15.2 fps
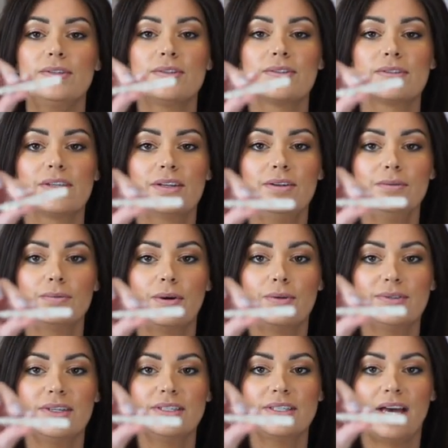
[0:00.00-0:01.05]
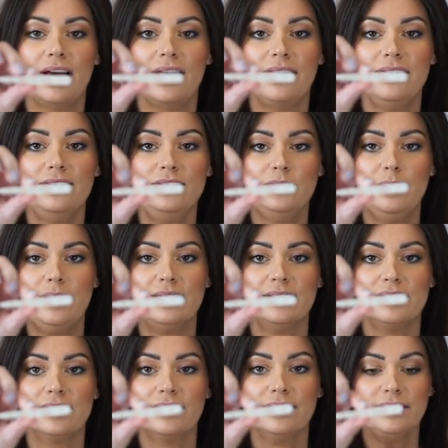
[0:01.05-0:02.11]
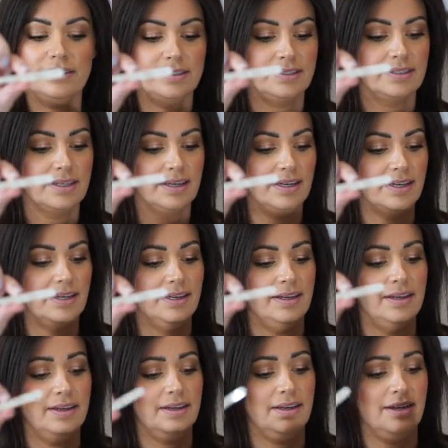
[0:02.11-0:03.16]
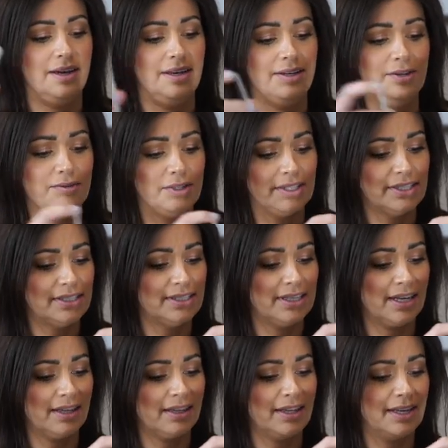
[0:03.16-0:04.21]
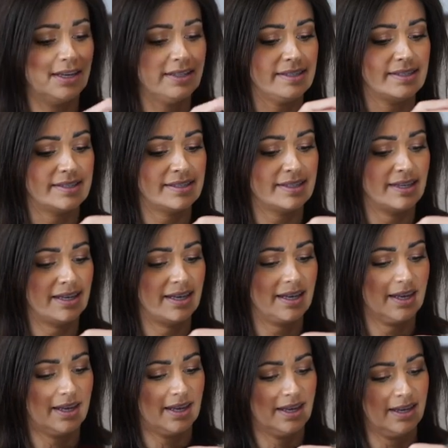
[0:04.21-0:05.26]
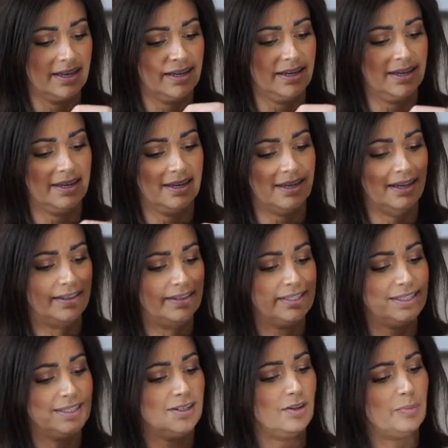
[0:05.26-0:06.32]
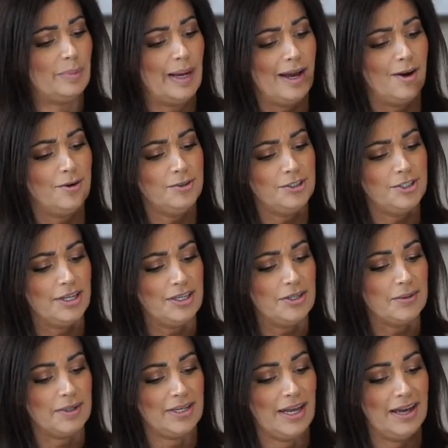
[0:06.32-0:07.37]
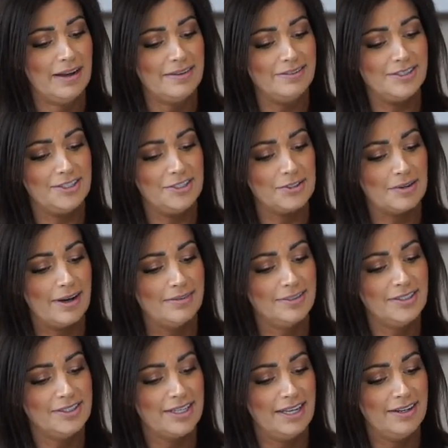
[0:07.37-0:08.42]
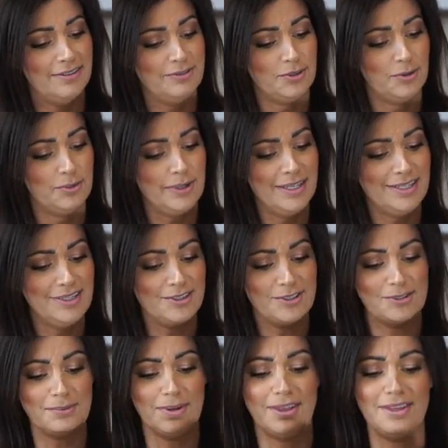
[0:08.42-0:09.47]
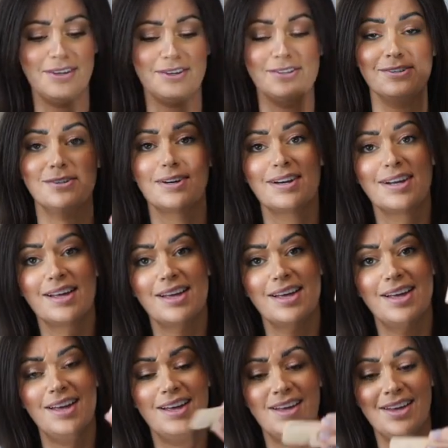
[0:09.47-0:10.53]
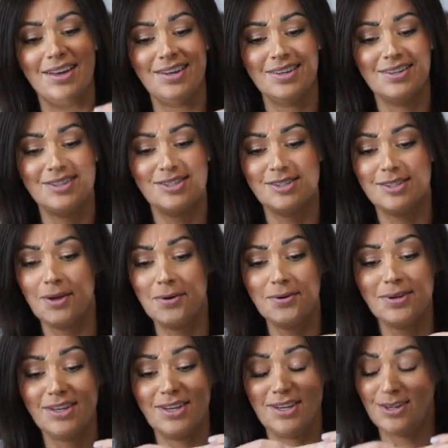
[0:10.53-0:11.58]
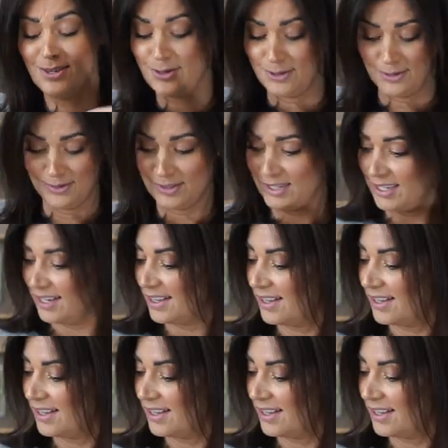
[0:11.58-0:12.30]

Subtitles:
There's little roses on the tweezers. And you just stick this in this little pouch and you can have a travel set of tweezers with you. So cute.